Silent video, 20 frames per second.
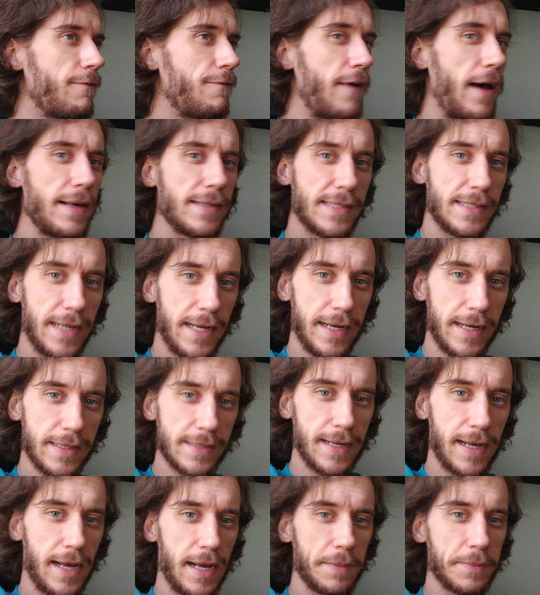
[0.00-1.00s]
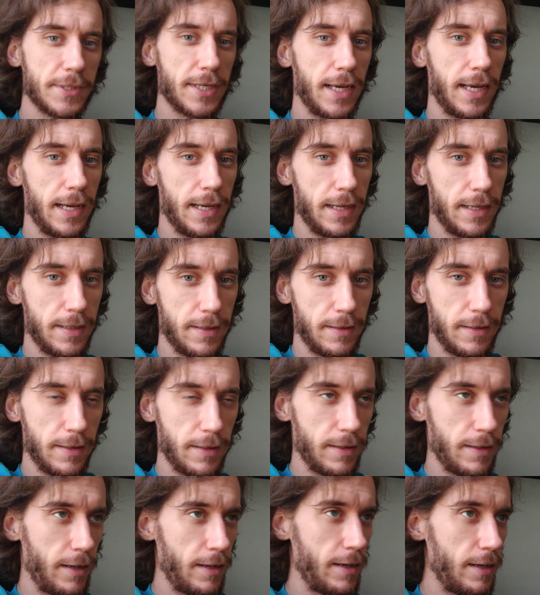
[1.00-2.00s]
fascinating times ahead,
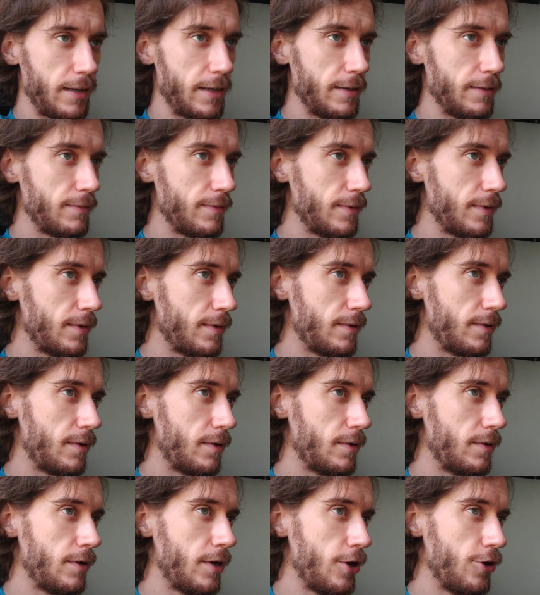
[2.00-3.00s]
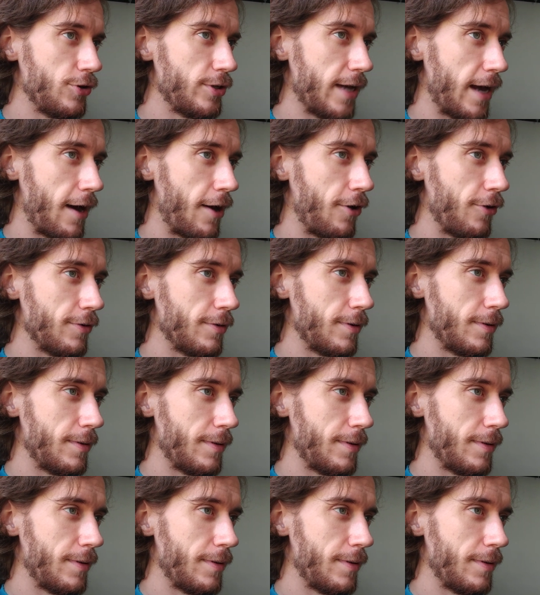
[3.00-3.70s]
no doubt.